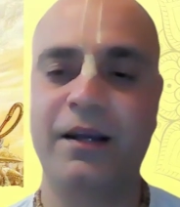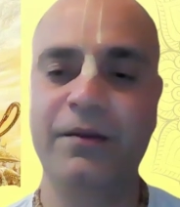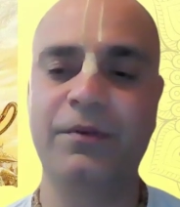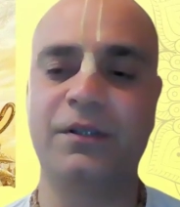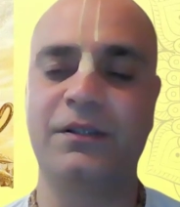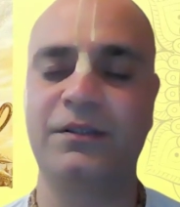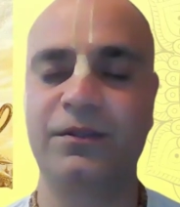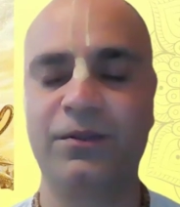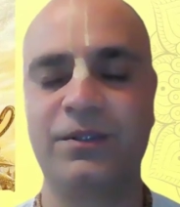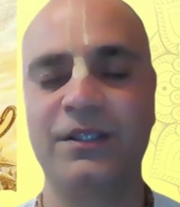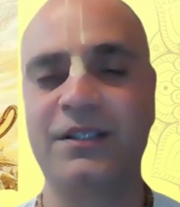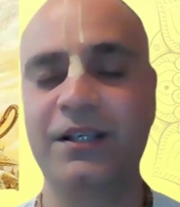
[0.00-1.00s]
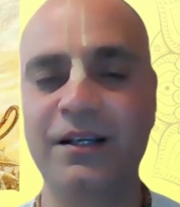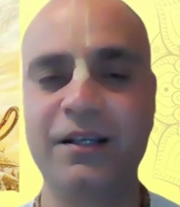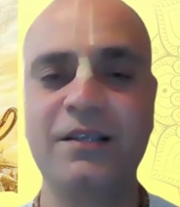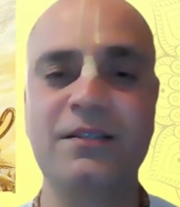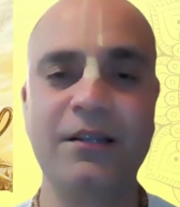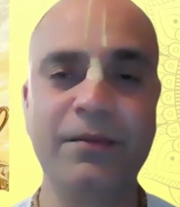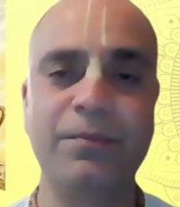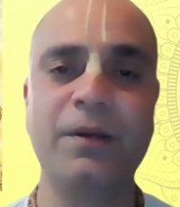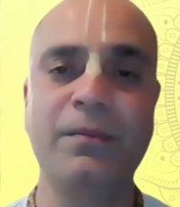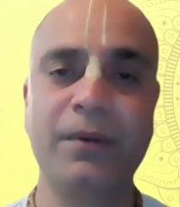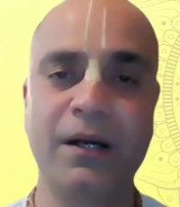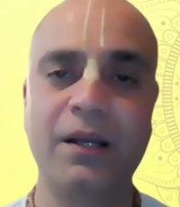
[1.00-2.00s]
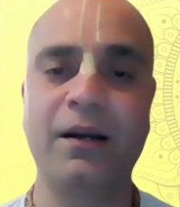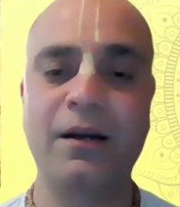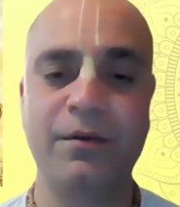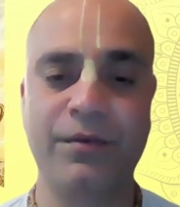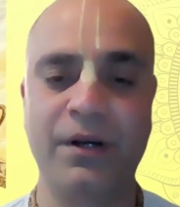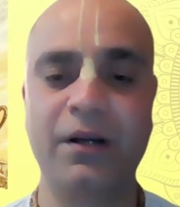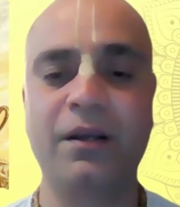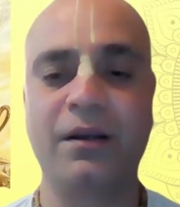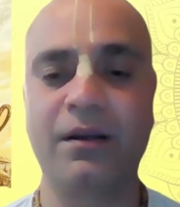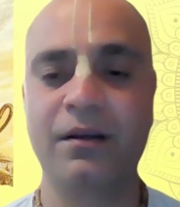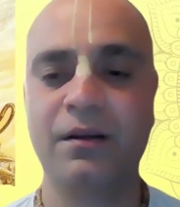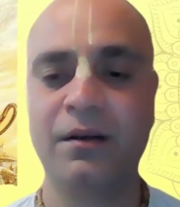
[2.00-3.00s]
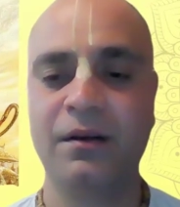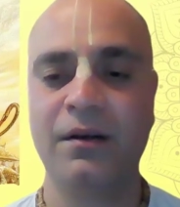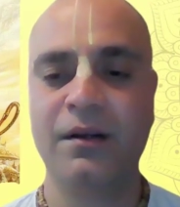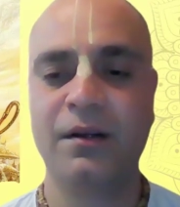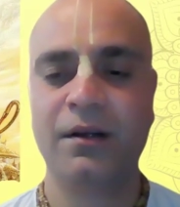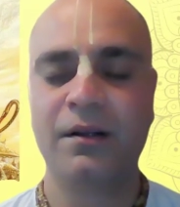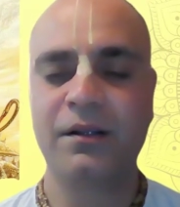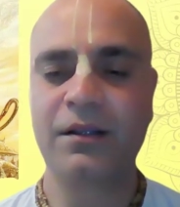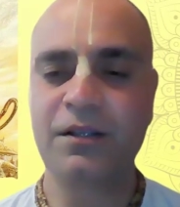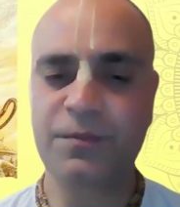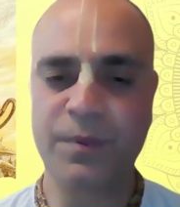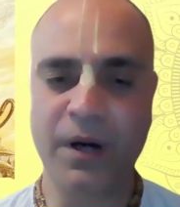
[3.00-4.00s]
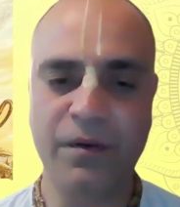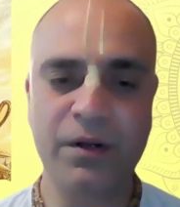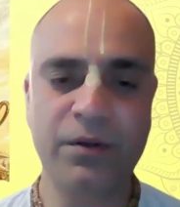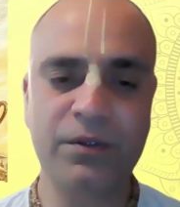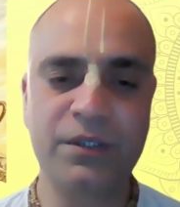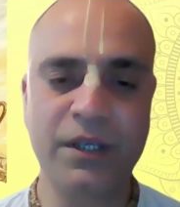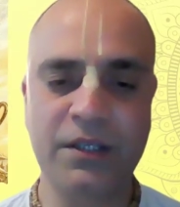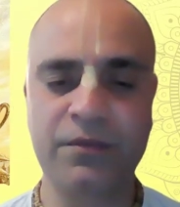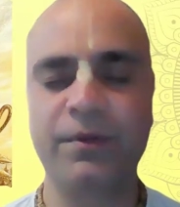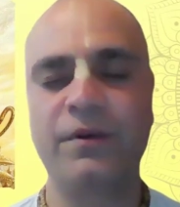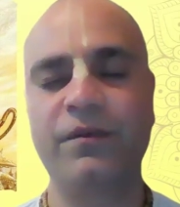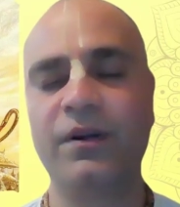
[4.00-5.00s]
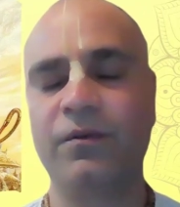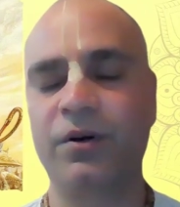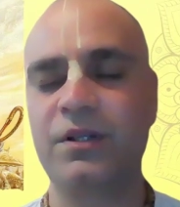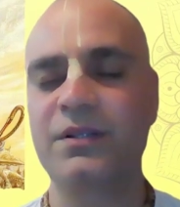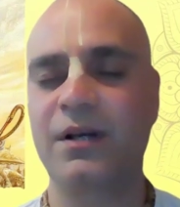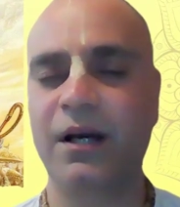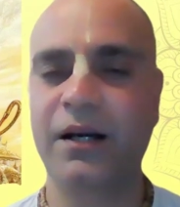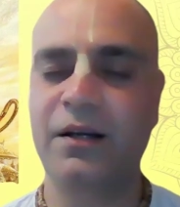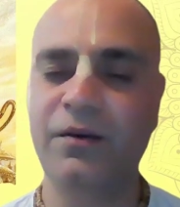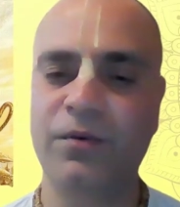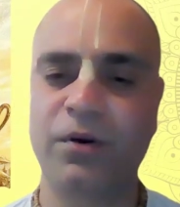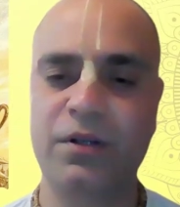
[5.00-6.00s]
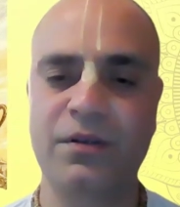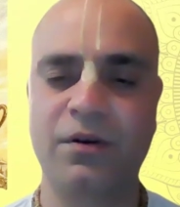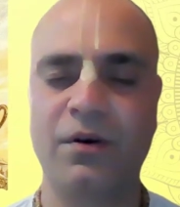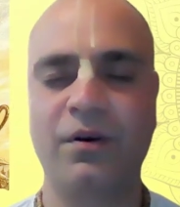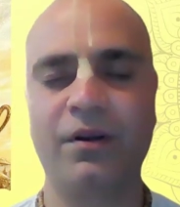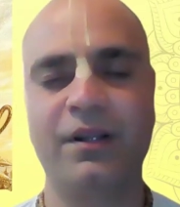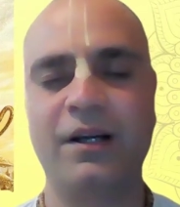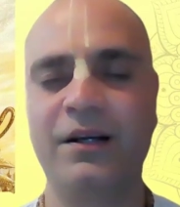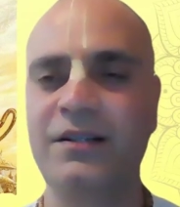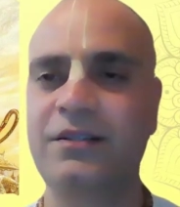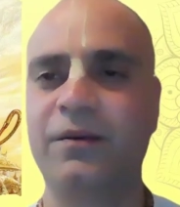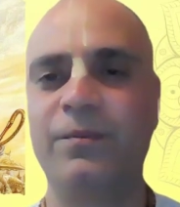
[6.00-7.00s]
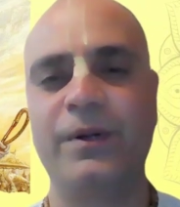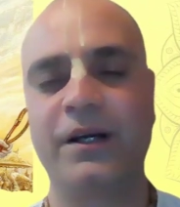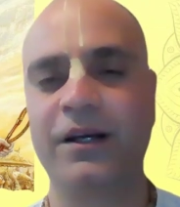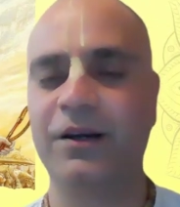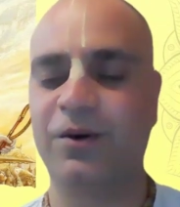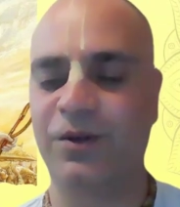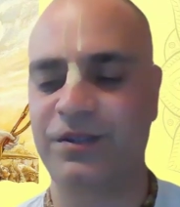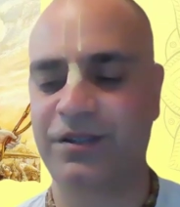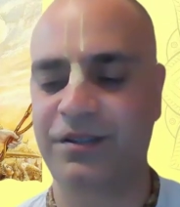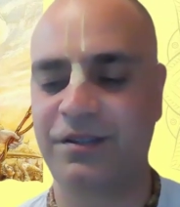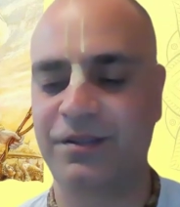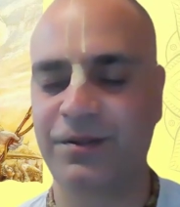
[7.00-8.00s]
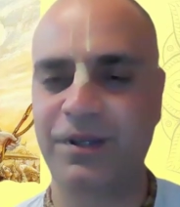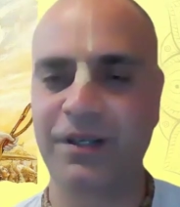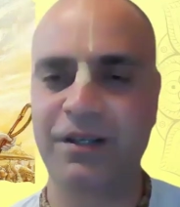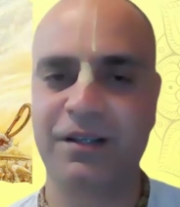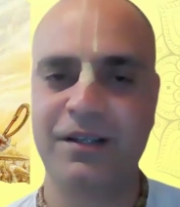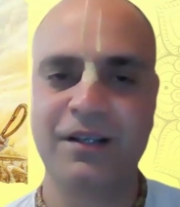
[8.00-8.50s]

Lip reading: animals, just eating, sleeping, mating, and defending, then this power to judge between what is right and what is wrong, that is completely lost. Okay.